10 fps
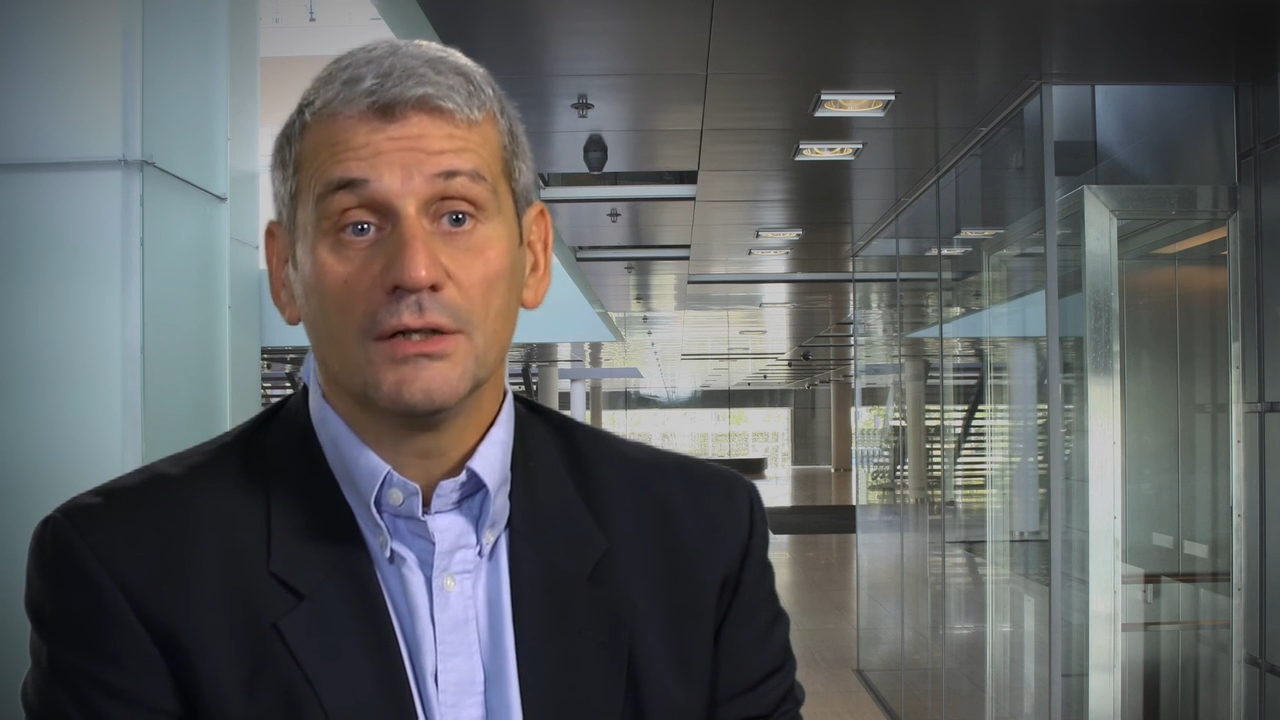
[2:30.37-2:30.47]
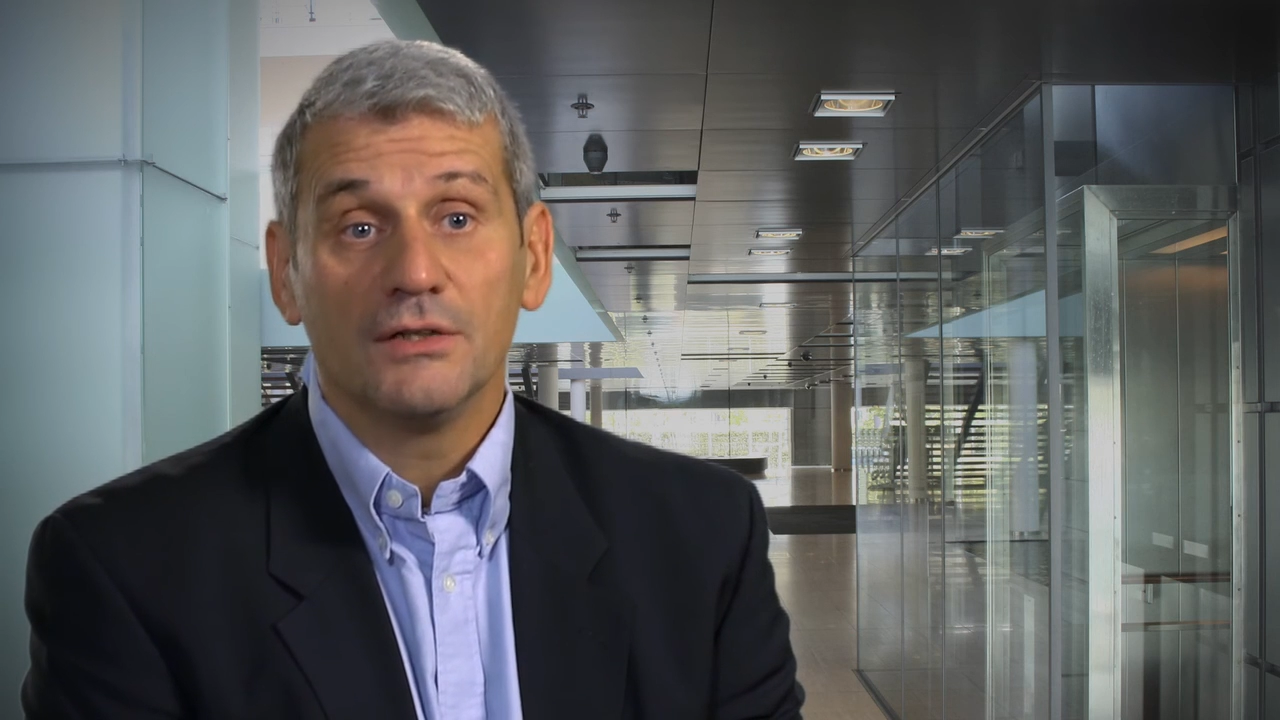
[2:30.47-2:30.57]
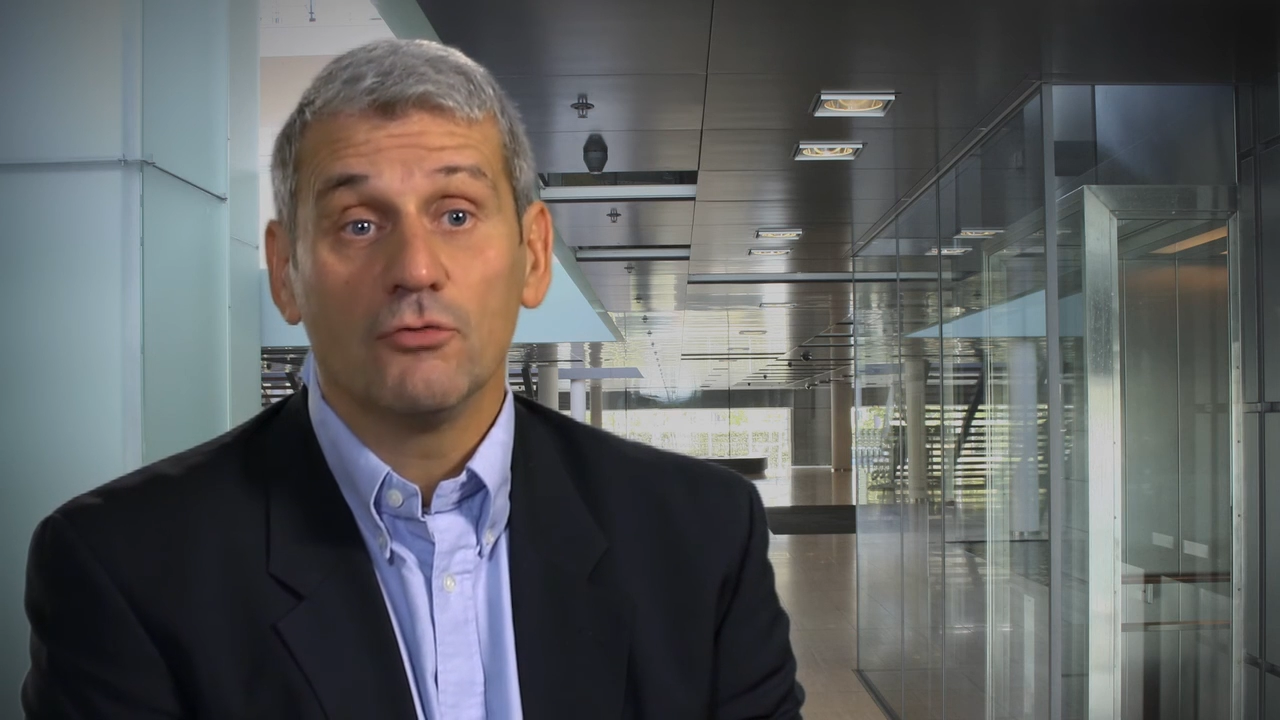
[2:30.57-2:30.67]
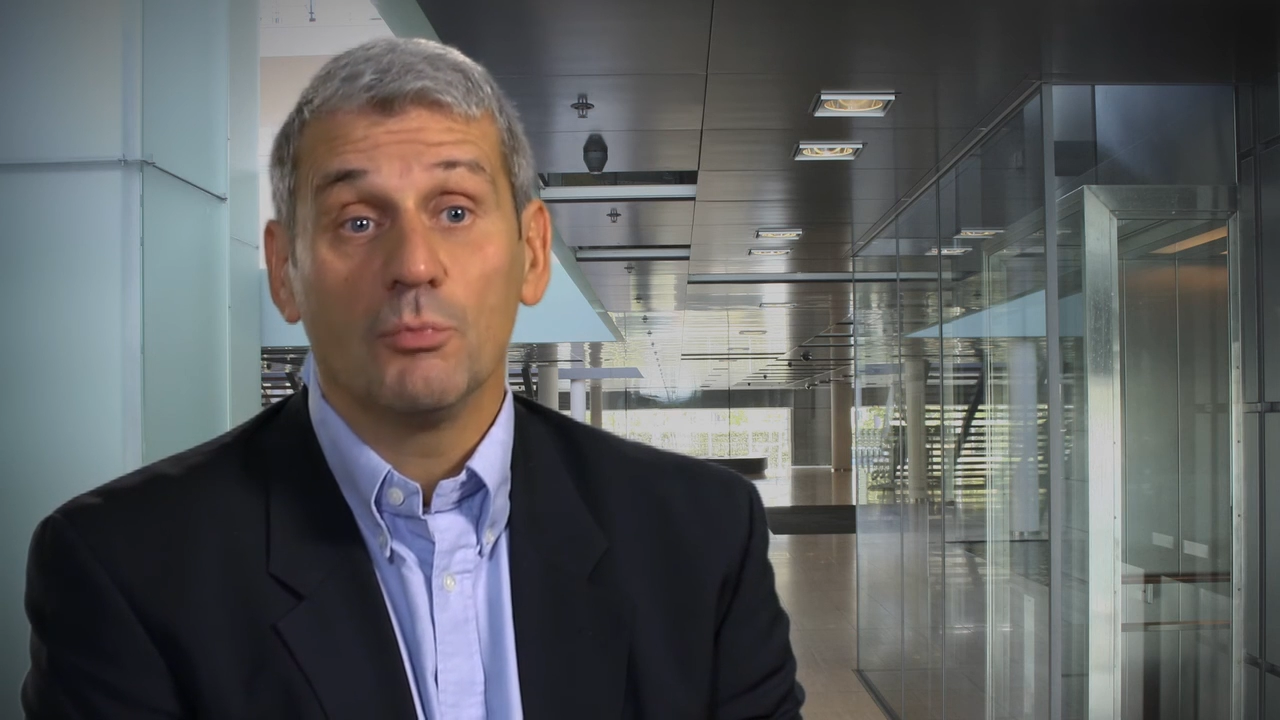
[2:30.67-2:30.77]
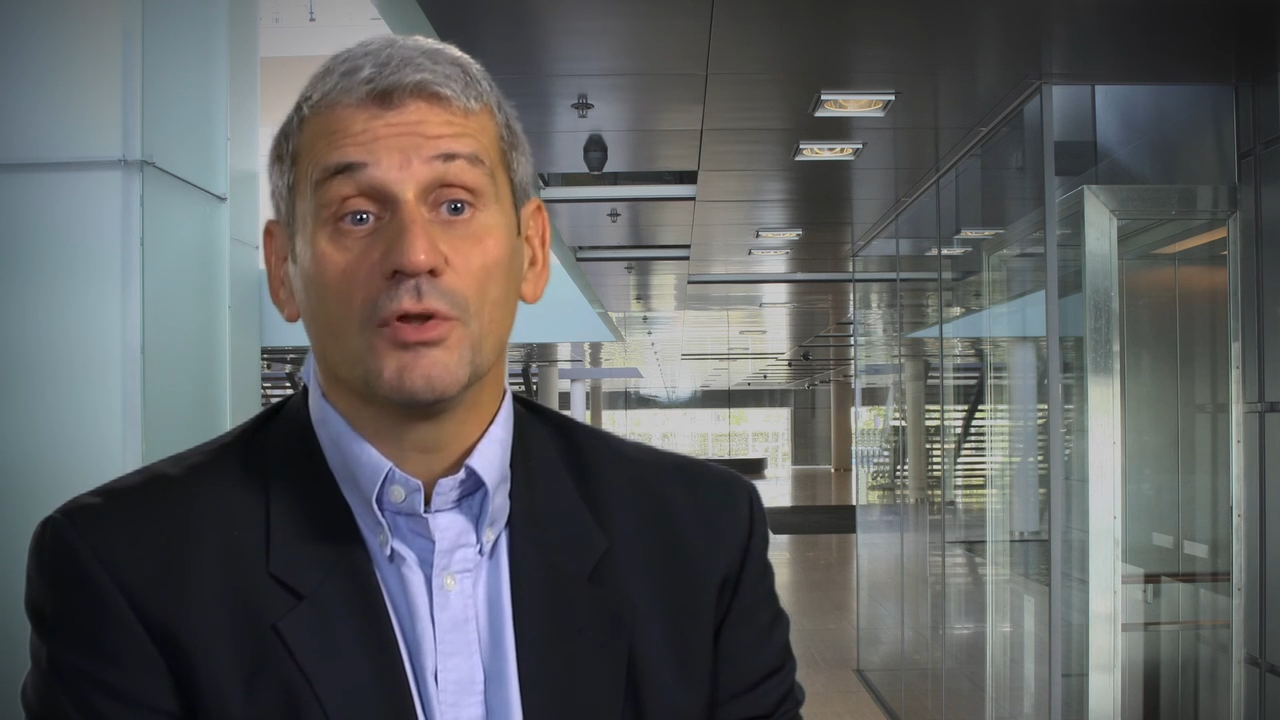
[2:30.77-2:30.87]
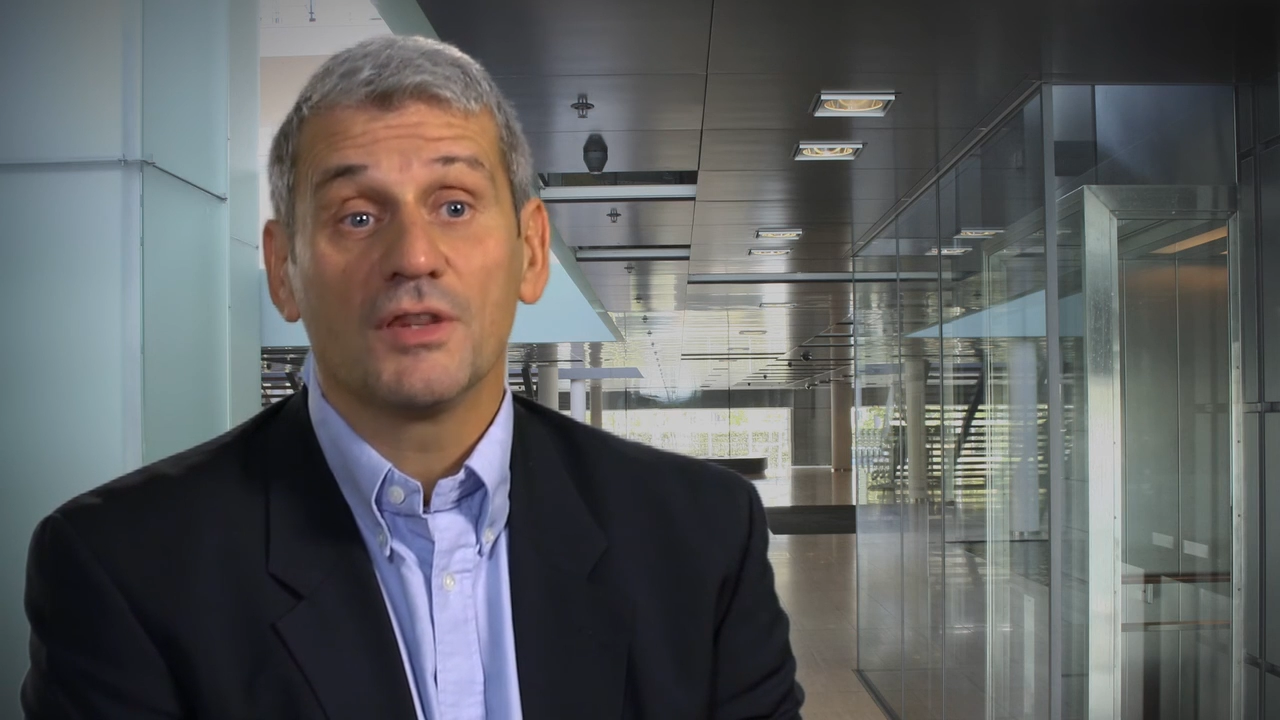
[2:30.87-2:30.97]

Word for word: development